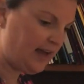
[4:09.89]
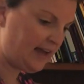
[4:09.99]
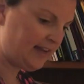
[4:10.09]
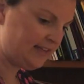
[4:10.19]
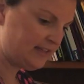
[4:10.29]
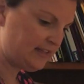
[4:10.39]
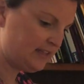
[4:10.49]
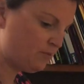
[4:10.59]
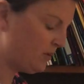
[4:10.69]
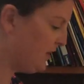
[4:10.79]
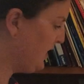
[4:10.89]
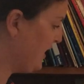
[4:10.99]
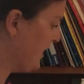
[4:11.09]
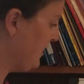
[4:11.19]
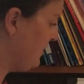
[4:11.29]
and it's this one
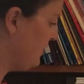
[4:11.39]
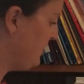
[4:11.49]
here.